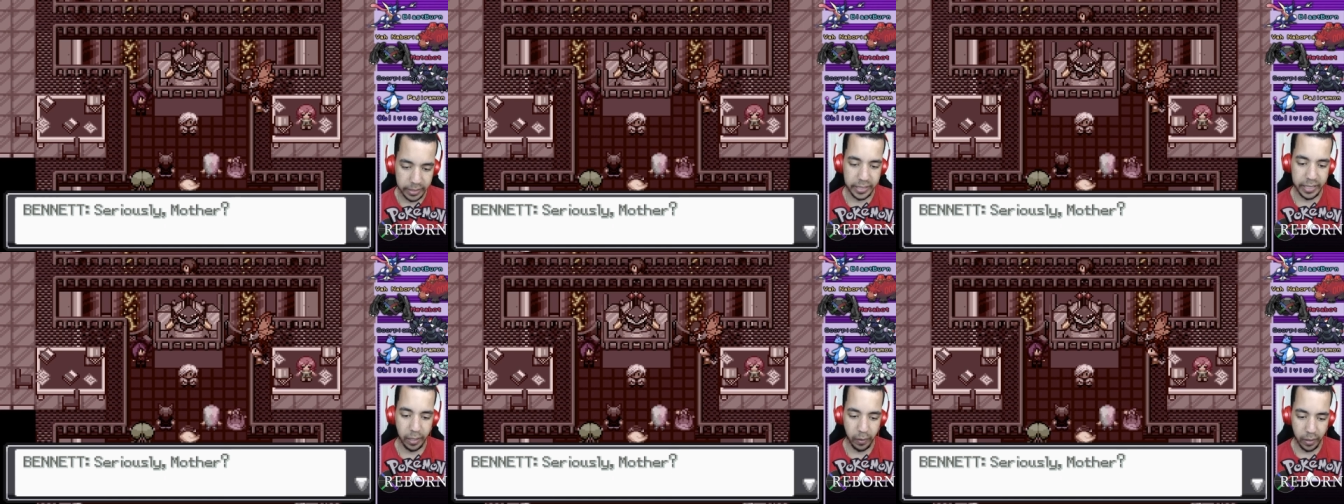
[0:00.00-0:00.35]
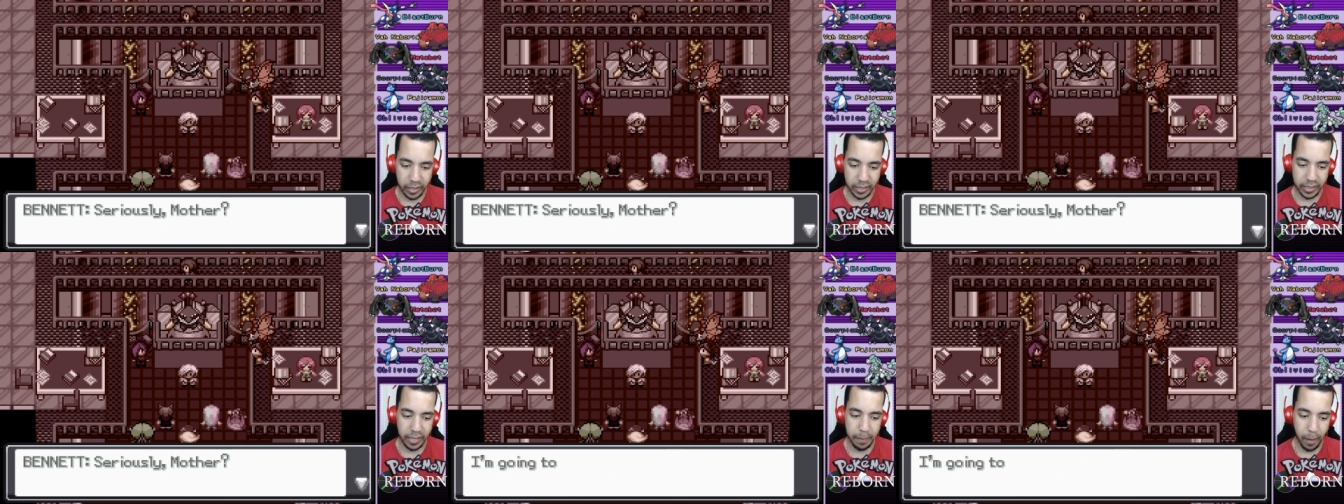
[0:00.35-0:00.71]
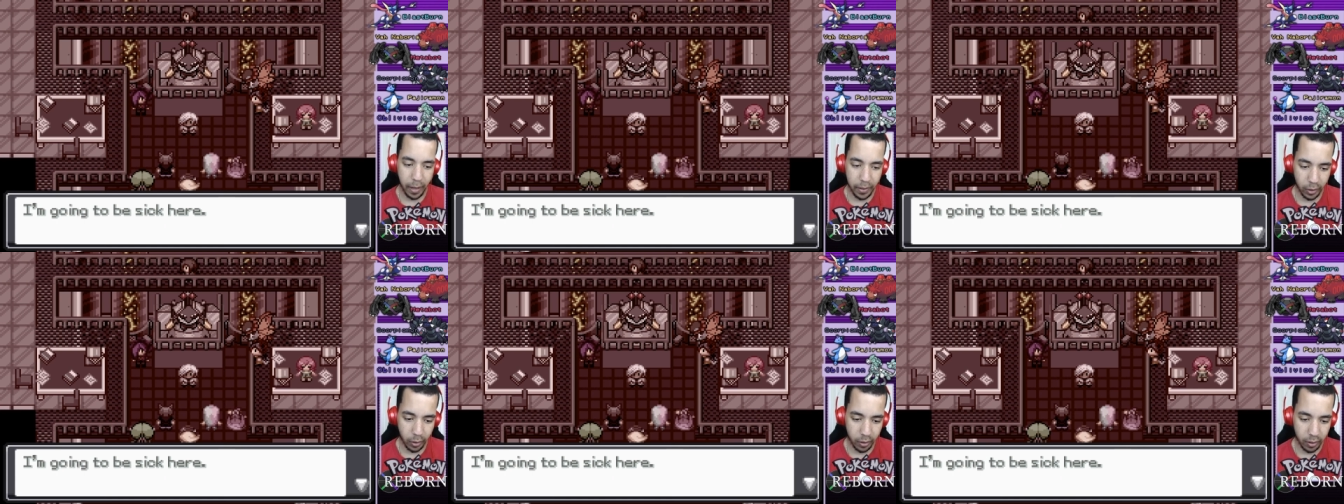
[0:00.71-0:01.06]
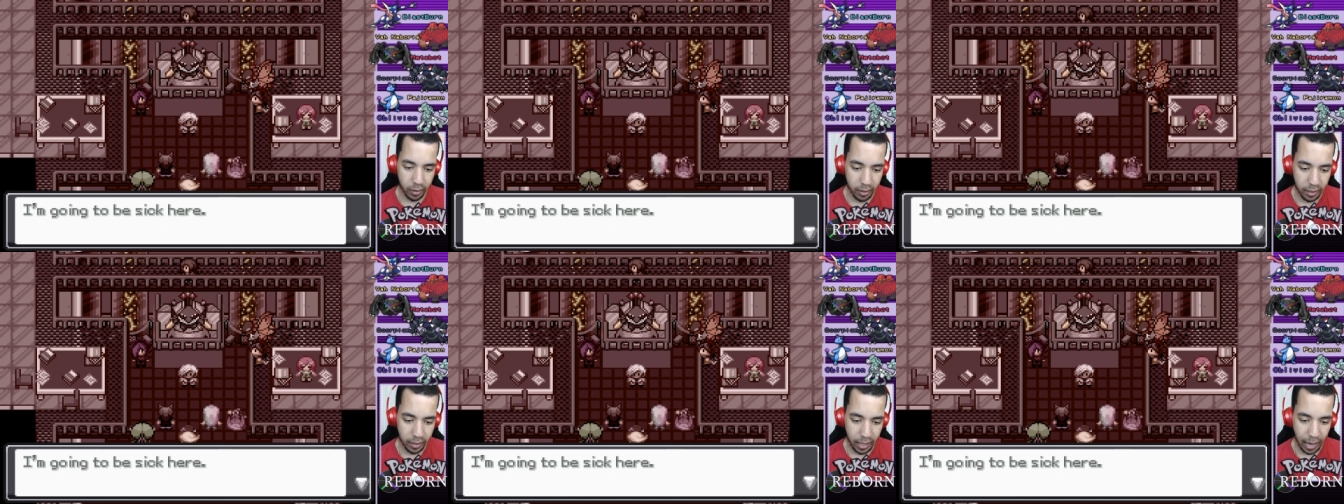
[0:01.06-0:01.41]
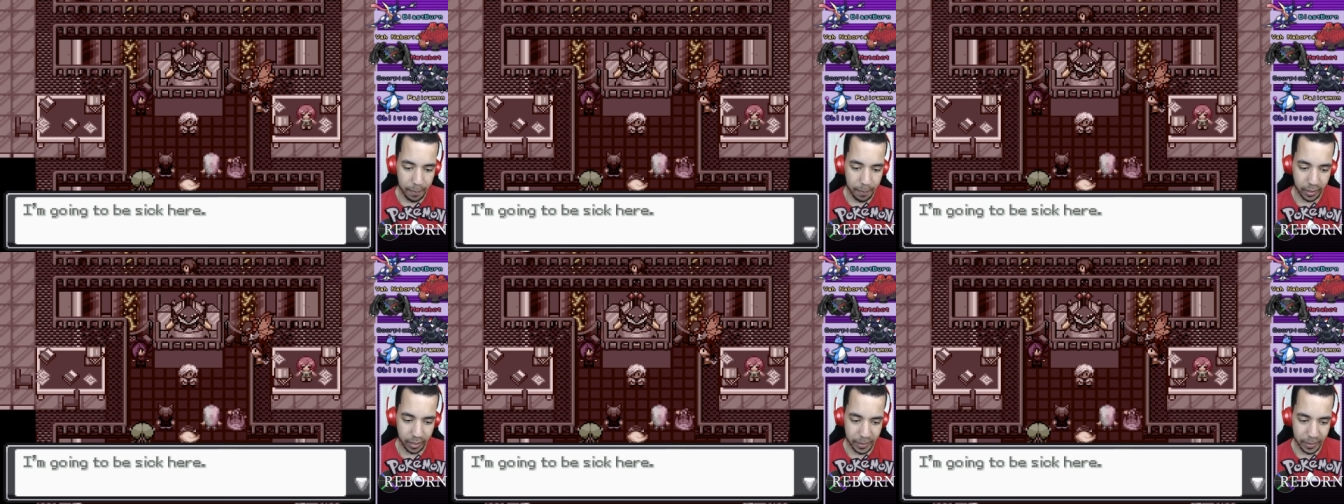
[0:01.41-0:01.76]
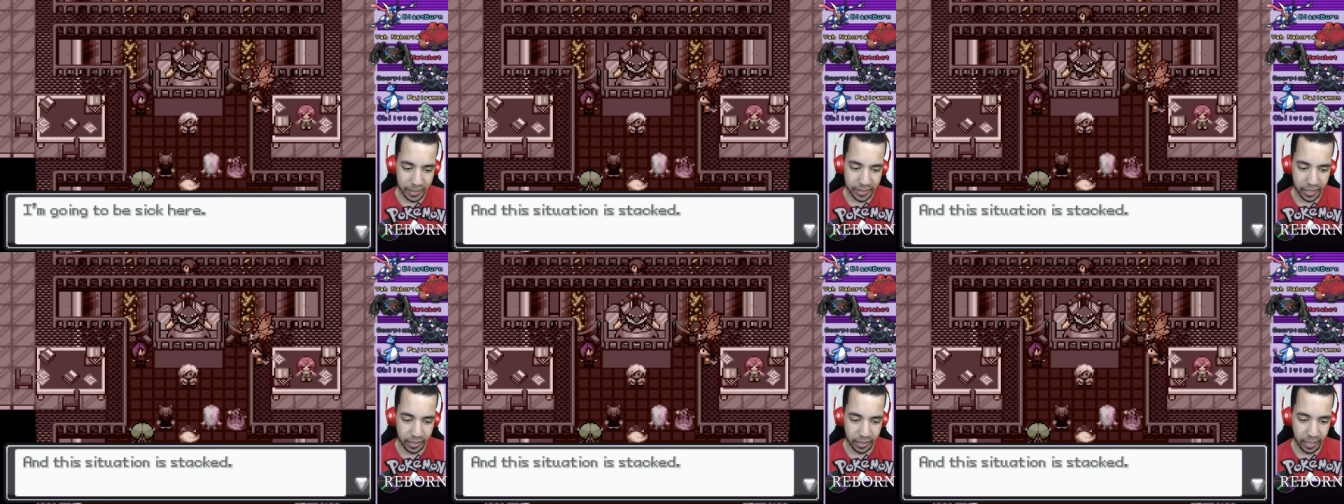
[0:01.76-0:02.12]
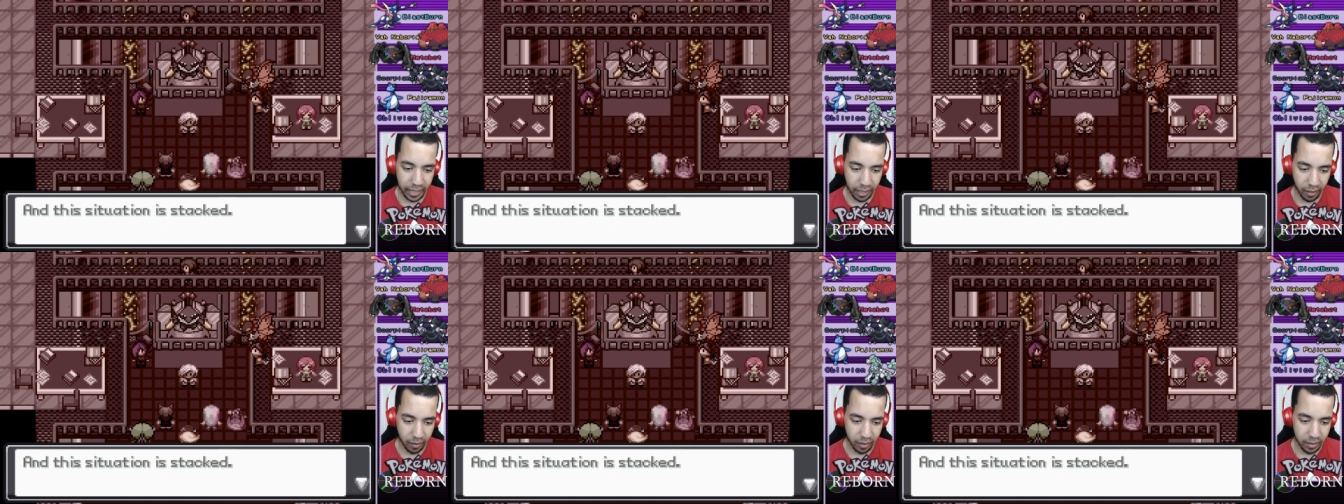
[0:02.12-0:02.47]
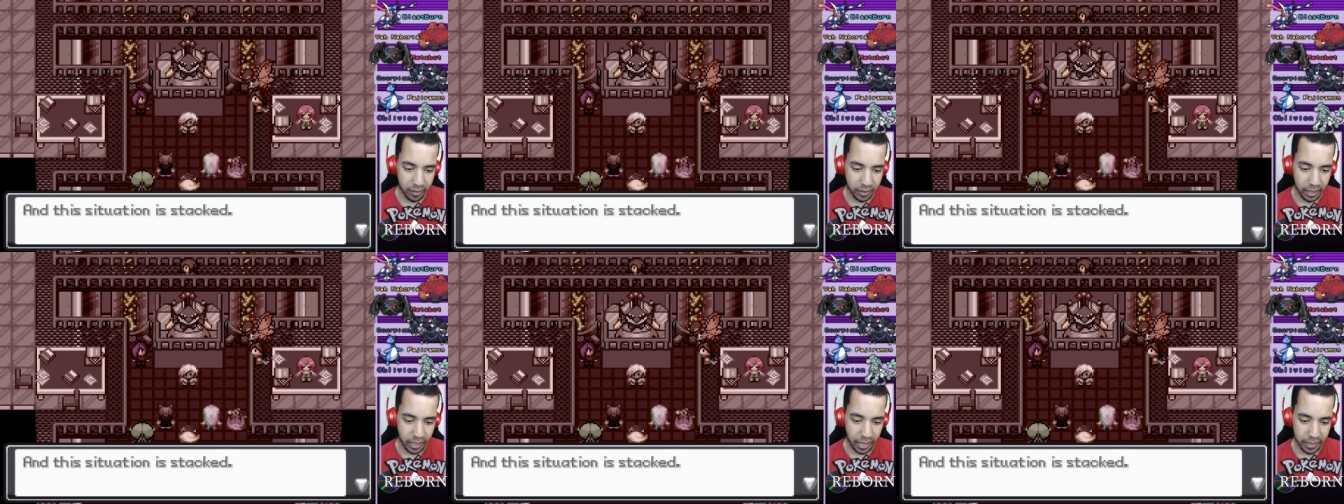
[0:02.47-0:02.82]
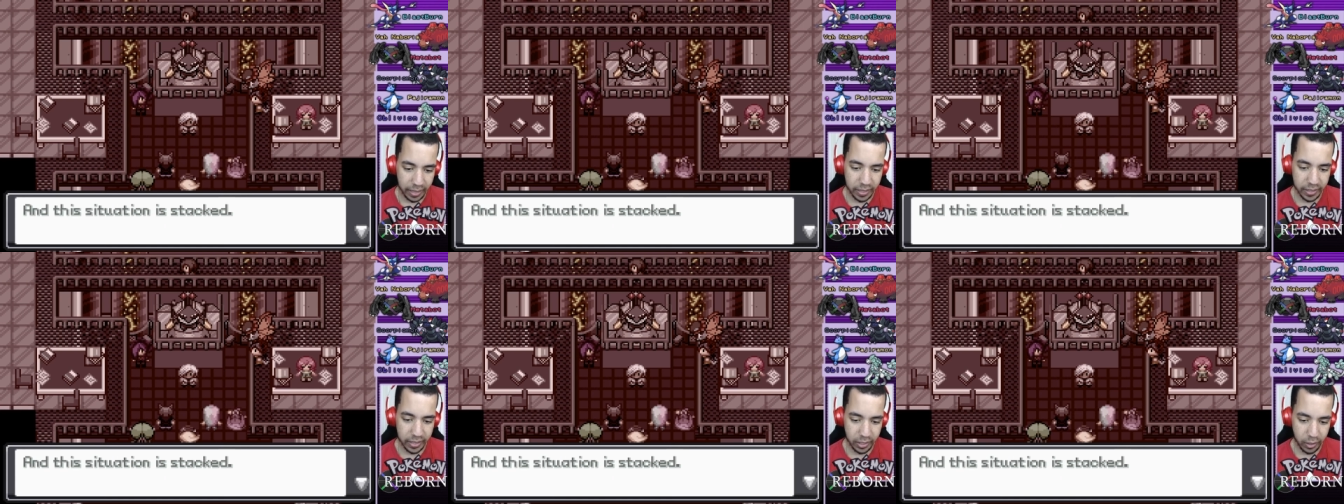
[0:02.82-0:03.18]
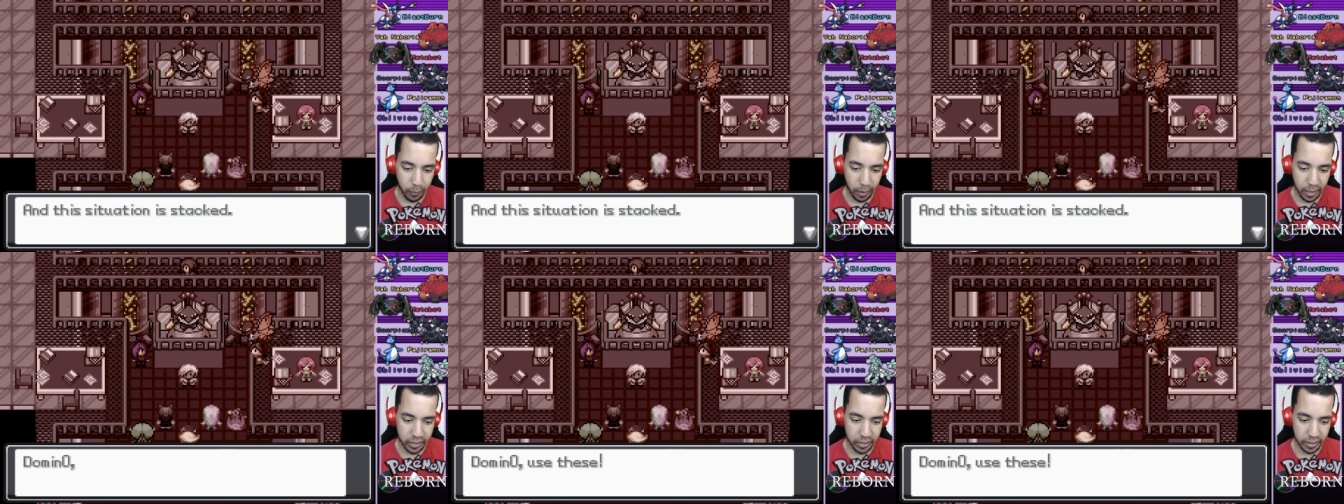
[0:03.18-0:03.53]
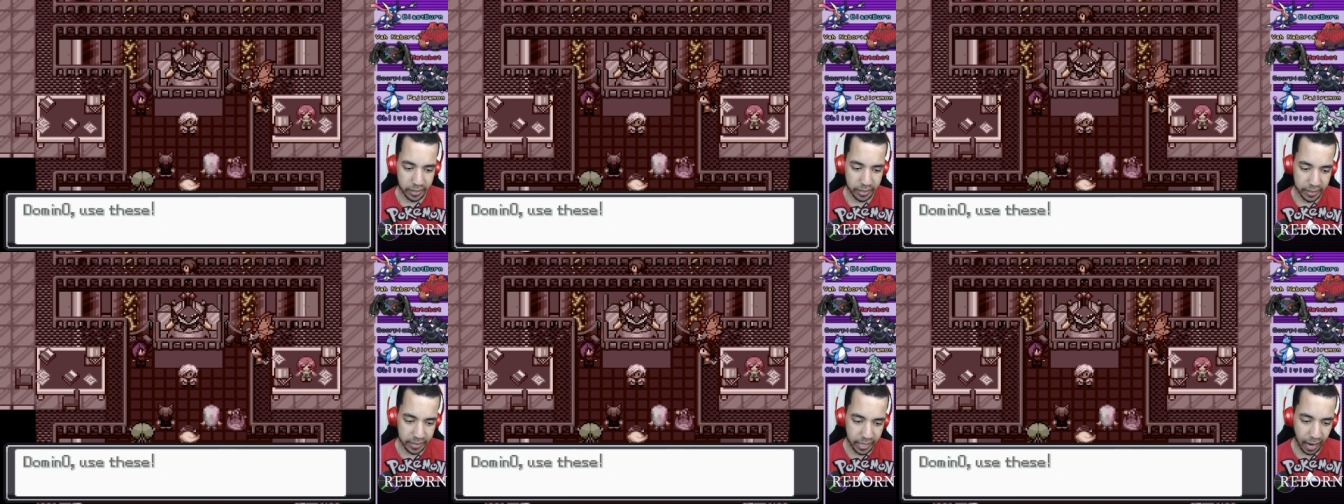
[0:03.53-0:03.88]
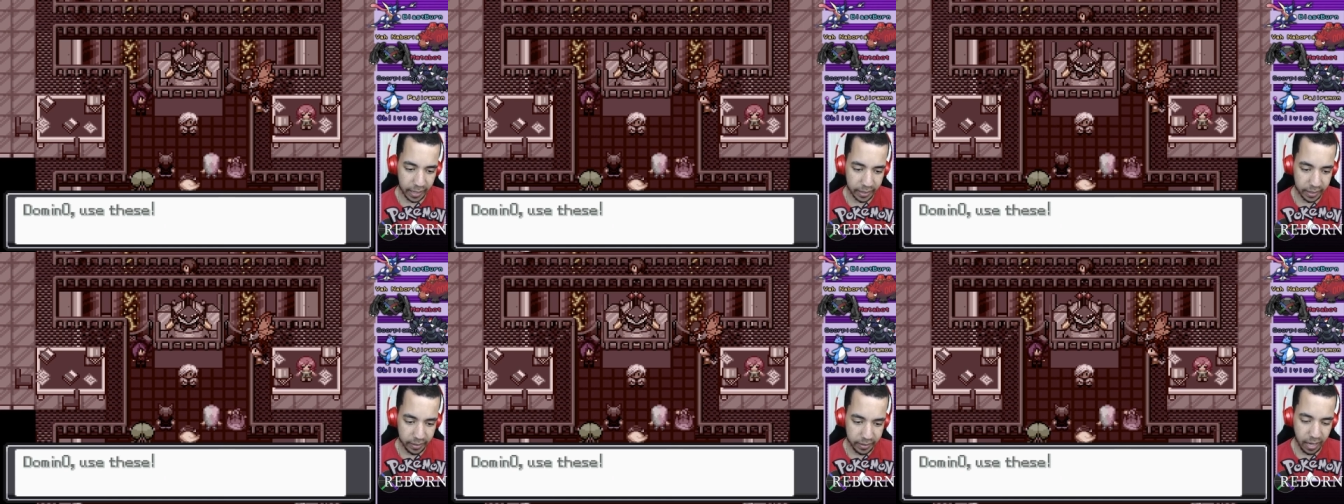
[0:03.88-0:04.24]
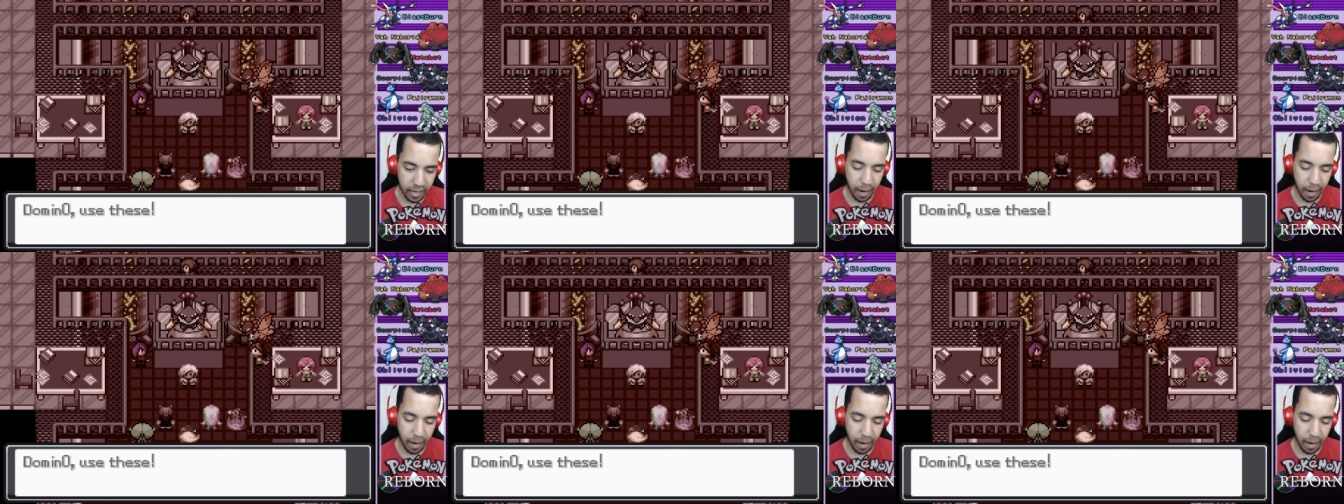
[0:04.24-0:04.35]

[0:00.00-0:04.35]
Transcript: Seriously, Mother? I'm gonna be sick here. And this situation is stacked.